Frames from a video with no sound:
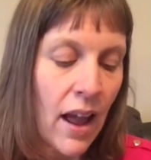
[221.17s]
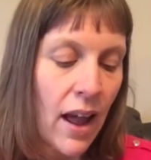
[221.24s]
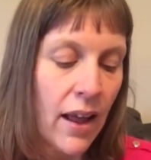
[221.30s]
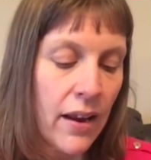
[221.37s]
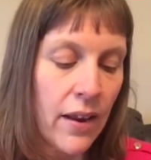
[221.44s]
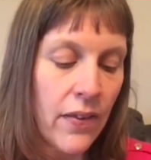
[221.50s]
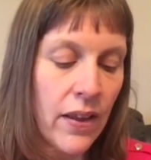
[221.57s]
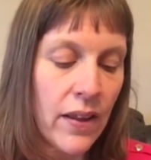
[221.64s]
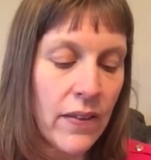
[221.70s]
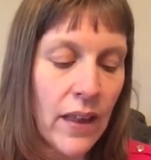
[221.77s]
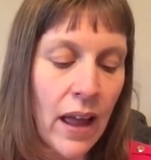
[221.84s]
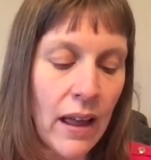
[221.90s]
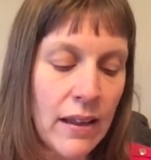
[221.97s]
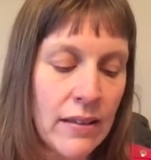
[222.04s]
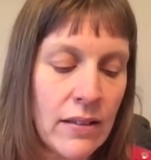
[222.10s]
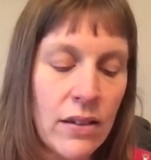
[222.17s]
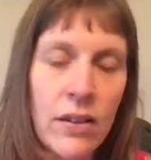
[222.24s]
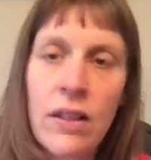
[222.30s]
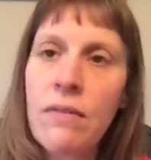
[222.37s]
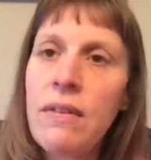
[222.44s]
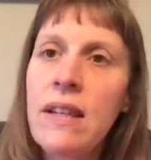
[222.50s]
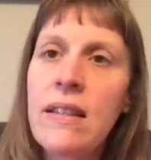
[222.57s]
And I think that is
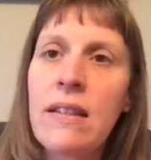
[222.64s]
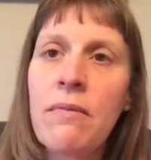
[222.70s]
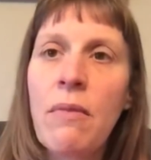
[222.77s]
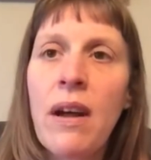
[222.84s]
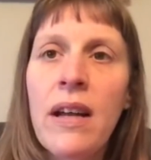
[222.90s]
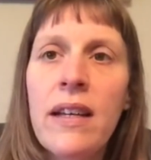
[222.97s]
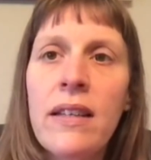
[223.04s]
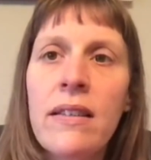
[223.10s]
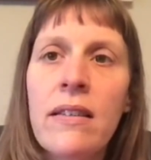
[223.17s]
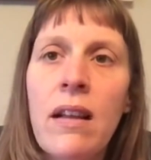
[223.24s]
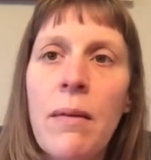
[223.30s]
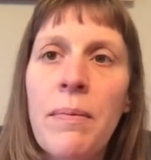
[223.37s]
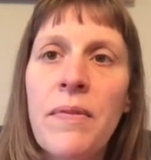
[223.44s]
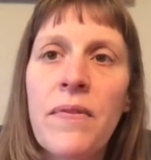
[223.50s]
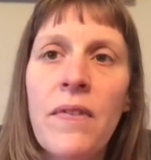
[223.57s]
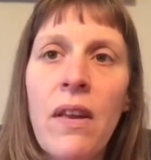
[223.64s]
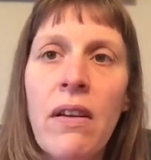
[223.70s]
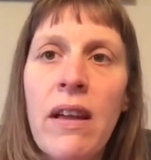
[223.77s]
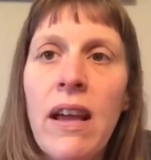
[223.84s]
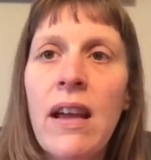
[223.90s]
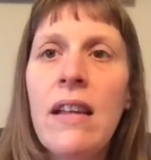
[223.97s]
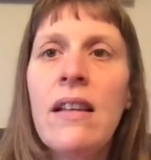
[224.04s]
another reason why I stopped
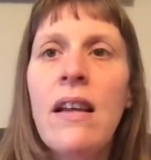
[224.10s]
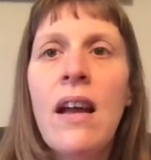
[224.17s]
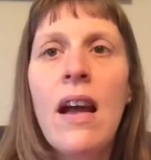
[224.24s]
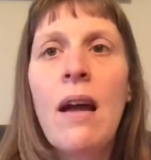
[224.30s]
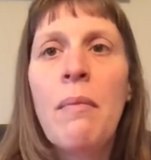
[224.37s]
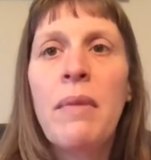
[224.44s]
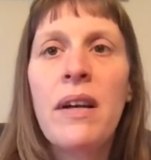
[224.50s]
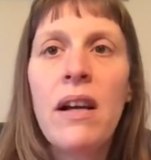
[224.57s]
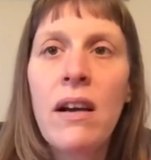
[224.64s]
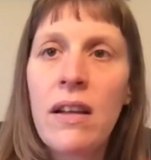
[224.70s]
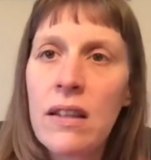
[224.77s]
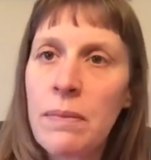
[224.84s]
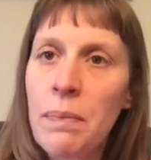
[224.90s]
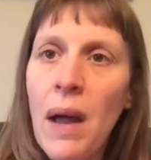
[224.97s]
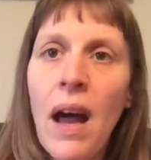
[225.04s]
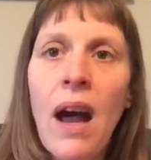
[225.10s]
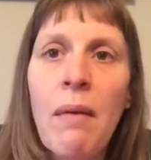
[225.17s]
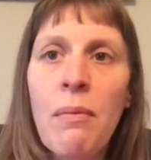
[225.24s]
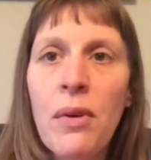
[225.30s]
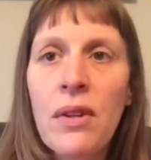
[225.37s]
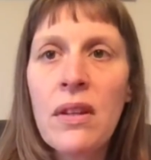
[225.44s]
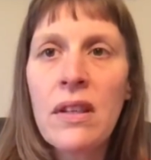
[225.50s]
vlogging, because by
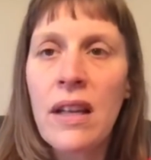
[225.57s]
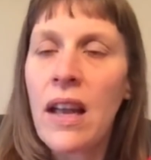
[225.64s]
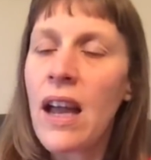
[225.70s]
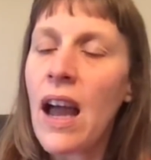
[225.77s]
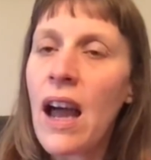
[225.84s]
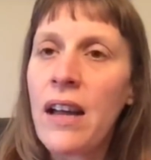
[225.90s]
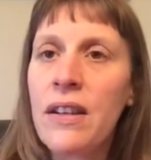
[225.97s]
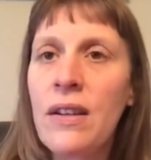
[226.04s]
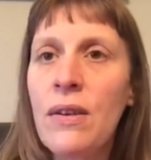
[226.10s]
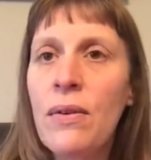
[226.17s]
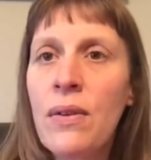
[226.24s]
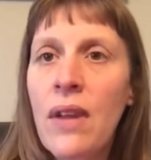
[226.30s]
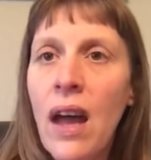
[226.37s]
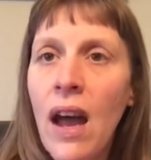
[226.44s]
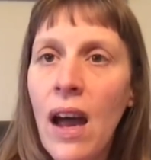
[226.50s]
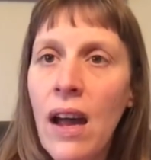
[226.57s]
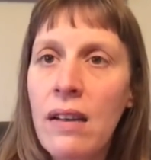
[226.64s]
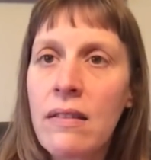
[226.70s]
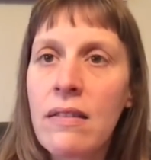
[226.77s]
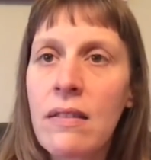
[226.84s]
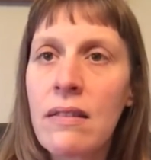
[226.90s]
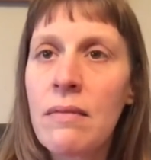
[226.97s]
Monday I knew that
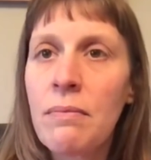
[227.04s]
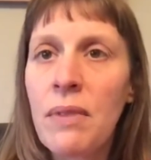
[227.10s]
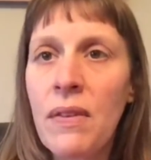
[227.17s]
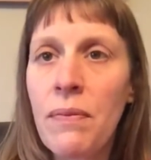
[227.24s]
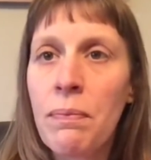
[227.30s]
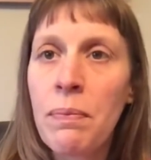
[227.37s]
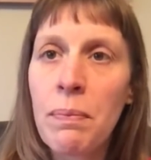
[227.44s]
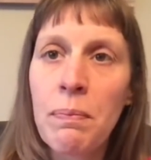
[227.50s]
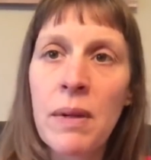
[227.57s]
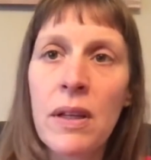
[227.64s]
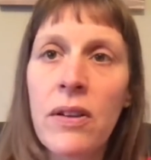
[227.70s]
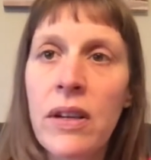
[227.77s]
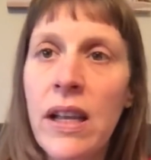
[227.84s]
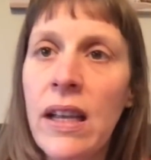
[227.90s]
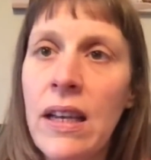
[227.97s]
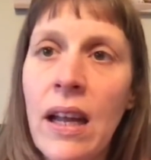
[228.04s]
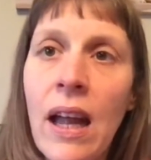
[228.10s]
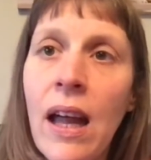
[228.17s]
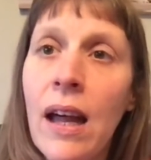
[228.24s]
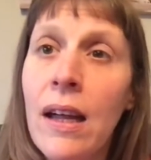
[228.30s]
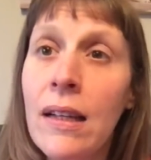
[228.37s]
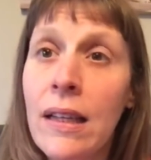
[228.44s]
I'd be looking
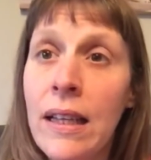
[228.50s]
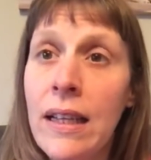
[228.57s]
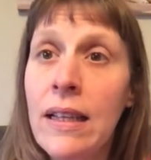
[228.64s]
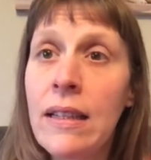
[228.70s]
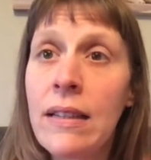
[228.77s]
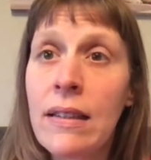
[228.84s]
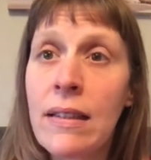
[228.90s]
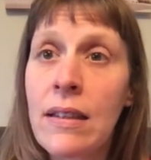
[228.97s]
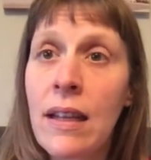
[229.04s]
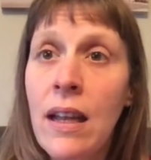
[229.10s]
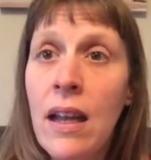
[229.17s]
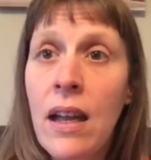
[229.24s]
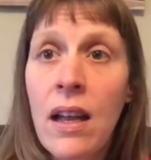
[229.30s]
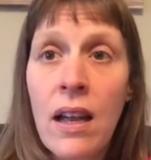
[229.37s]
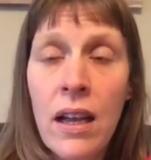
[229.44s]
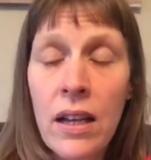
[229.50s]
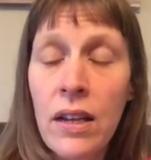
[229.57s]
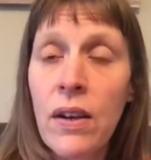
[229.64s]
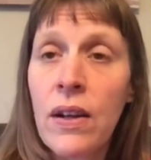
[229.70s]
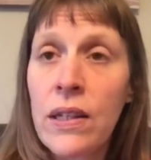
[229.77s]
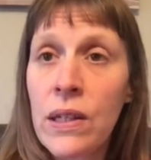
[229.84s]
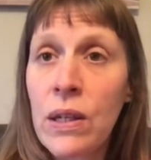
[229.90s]
at least, you
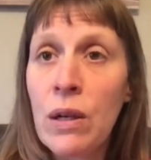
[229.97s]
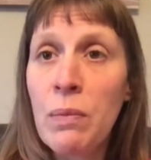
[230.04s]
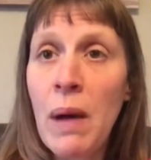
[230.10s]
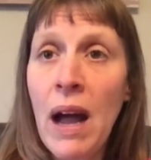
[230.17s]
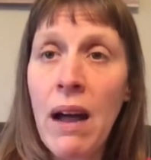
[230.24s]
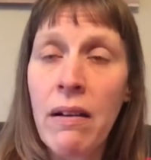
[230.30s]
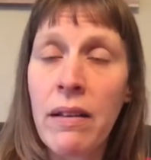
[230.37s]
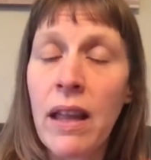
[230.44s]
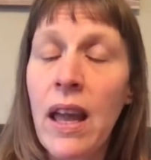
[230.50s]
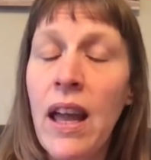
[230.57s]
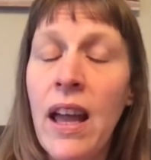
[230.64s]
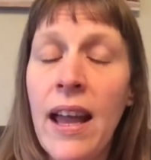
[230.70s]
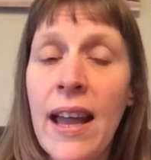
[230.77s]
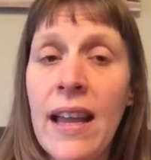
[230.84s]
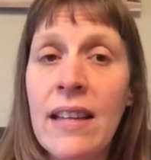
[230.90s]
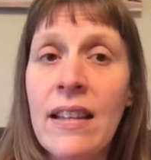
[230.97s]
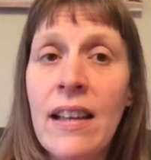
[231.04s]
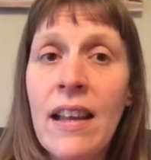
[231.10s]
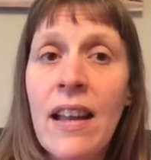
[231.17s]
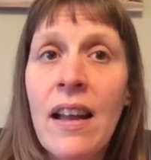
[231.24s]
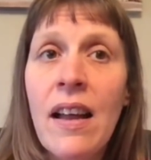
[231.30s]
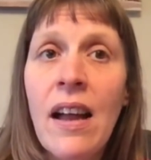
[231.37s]
know, a £2 gain.
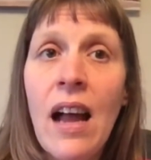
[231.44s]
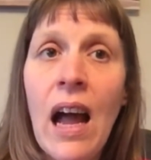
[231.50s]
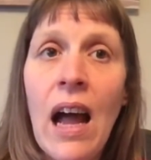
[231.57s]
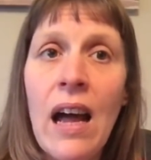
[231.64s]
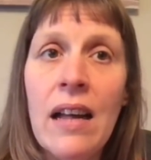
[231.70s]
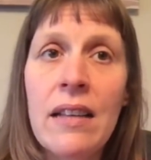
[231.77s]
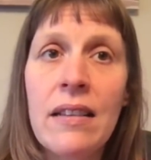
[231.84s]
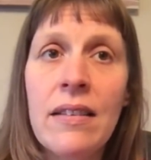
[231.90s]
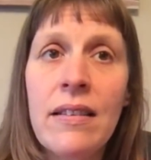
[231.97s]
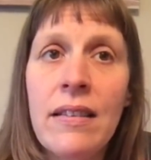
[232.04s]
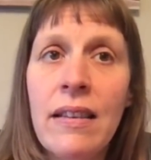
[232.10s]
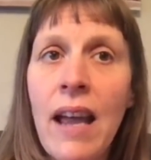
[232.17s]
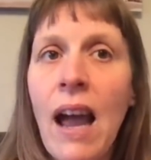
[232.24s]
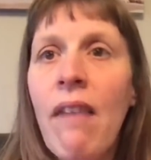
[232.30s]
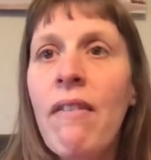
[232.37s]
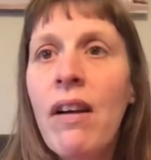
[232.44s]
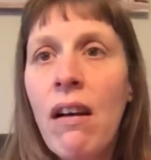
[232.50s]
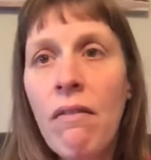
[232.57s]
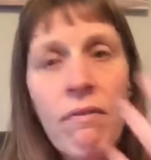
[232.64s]
And to carry on